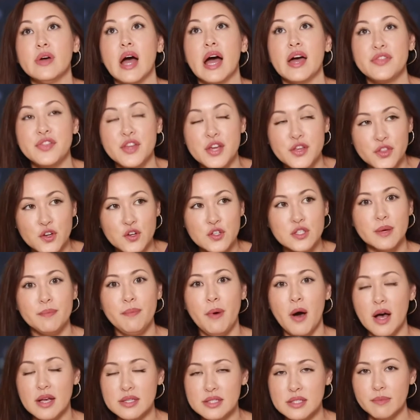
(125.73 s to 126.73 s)
I think there's a
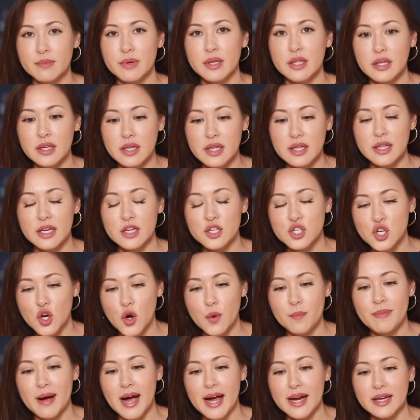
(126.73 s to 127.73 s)
possibility that
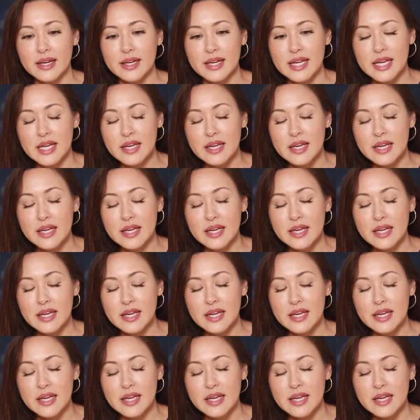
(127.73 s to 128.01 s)
Joe Biden,